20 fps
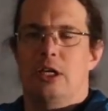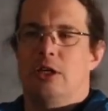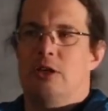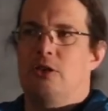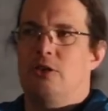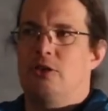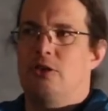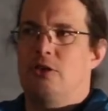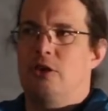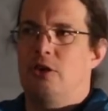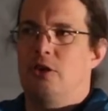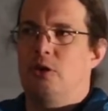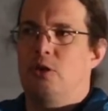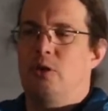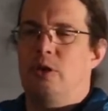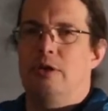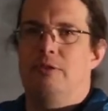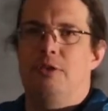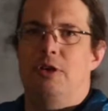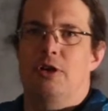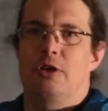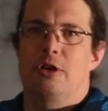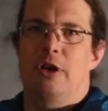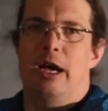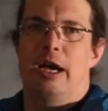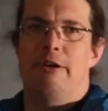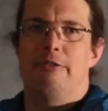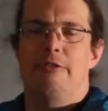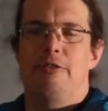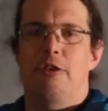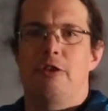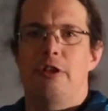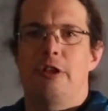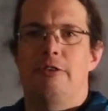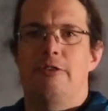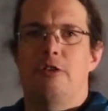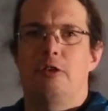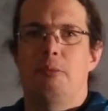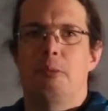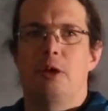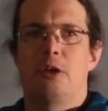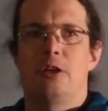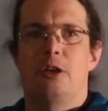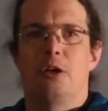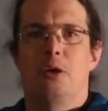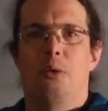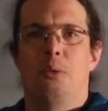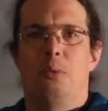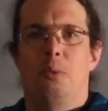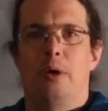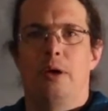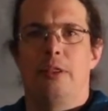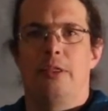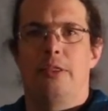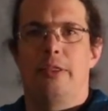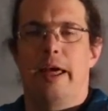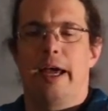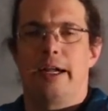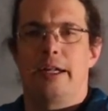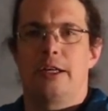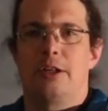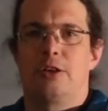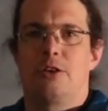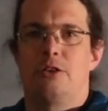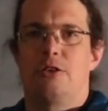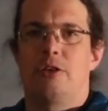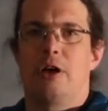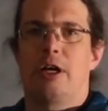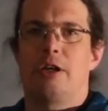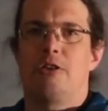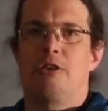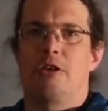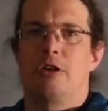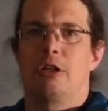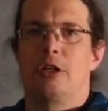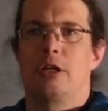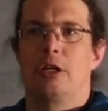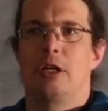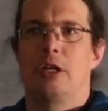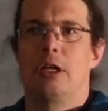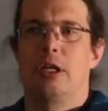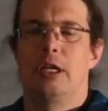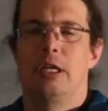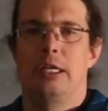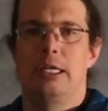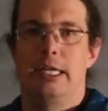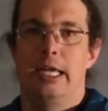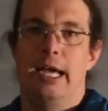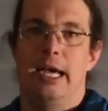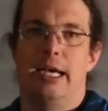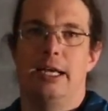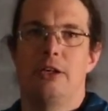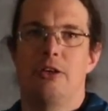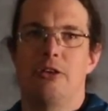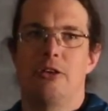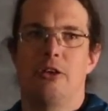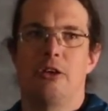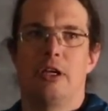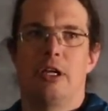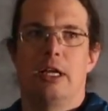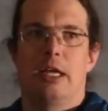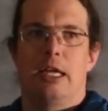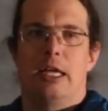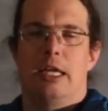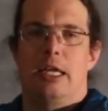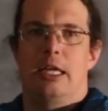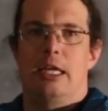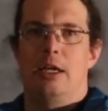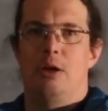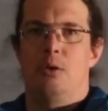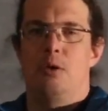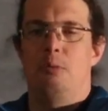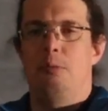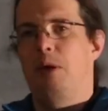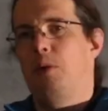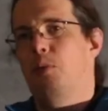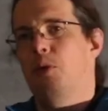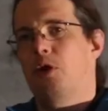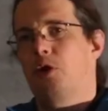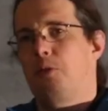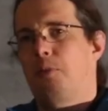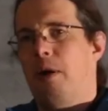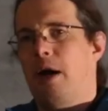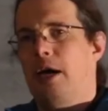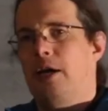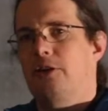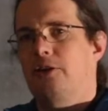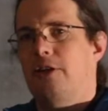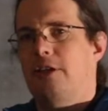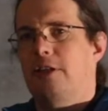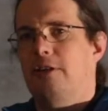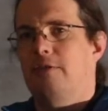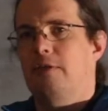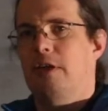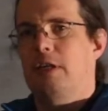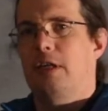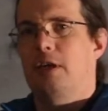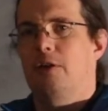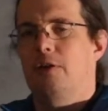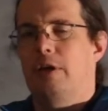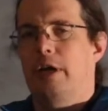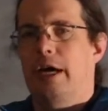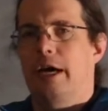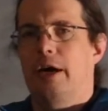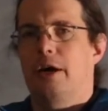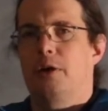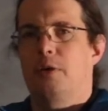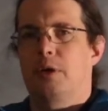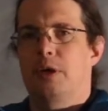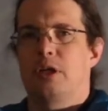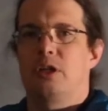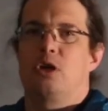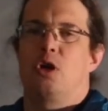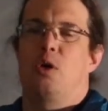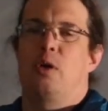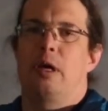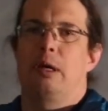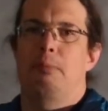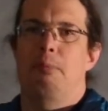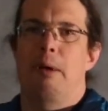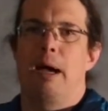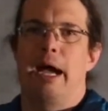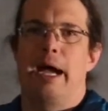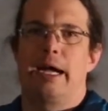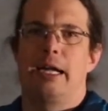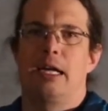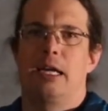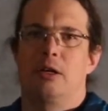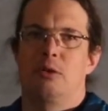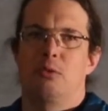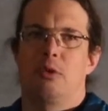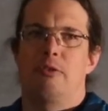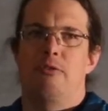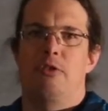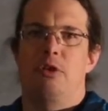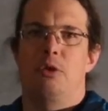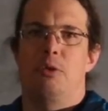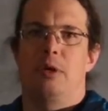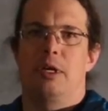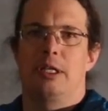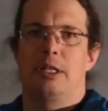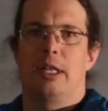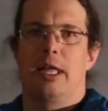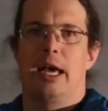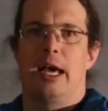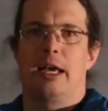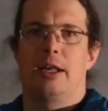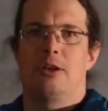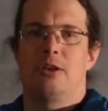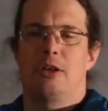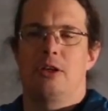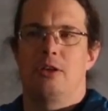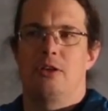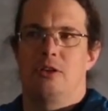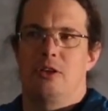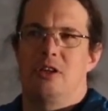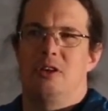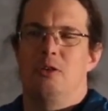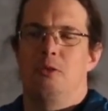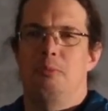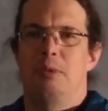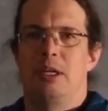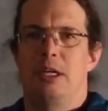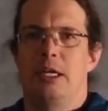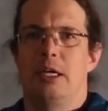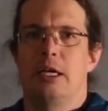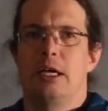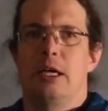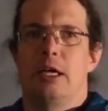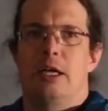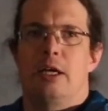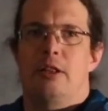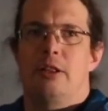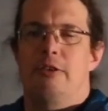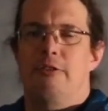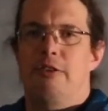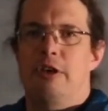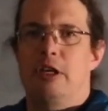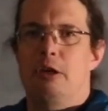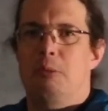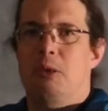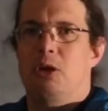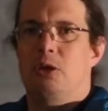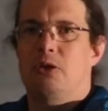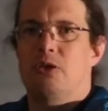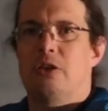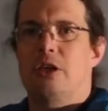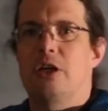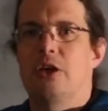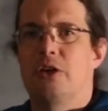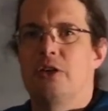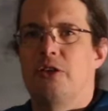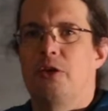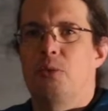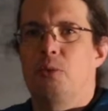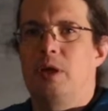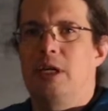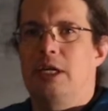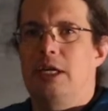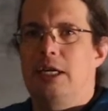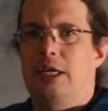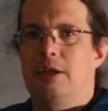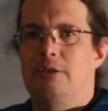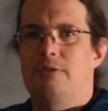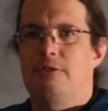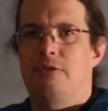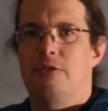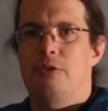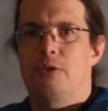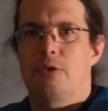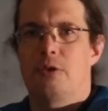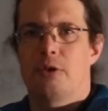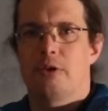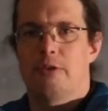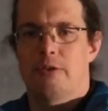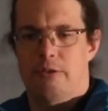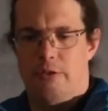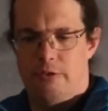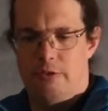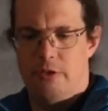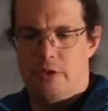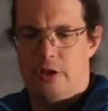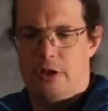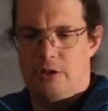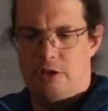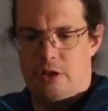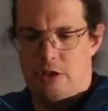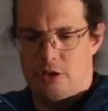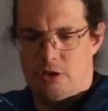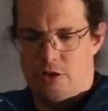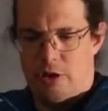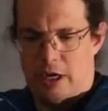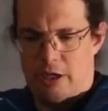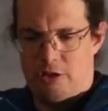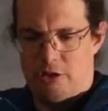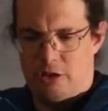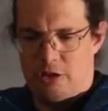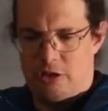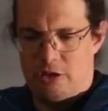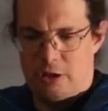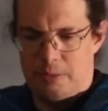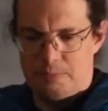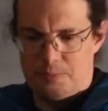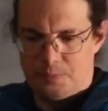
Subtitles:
So if you're not fully familiar with that construction yet, it would be worth pausing the video now and going back and reviewing that, because it'll be the fundamental skill that we need for these constructions.